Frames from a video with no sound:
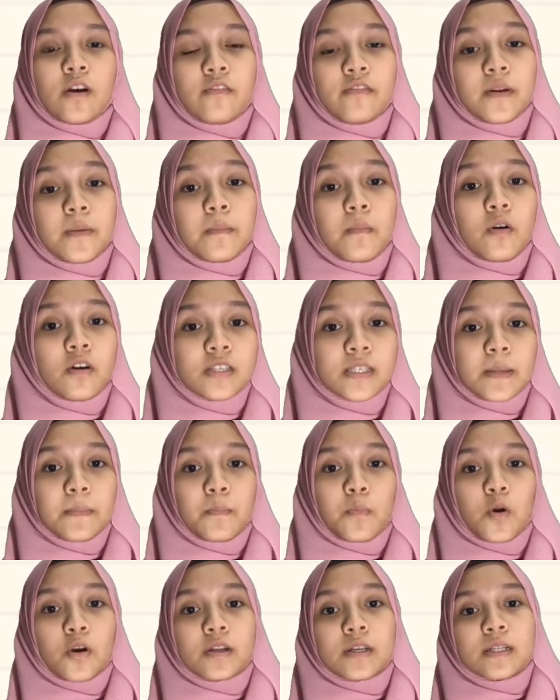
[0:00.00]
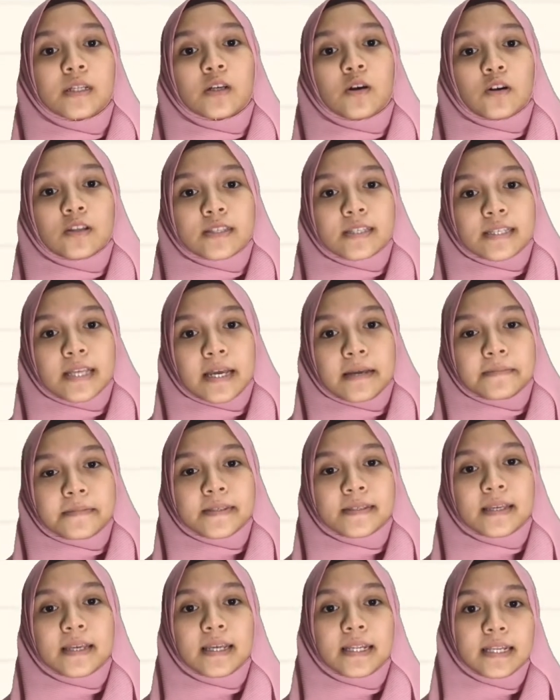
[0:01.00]
of the most important concepts
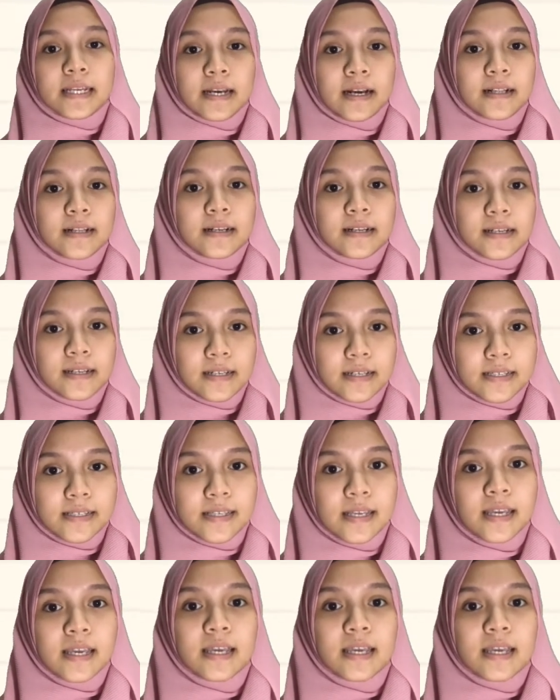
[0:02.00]
in calculus.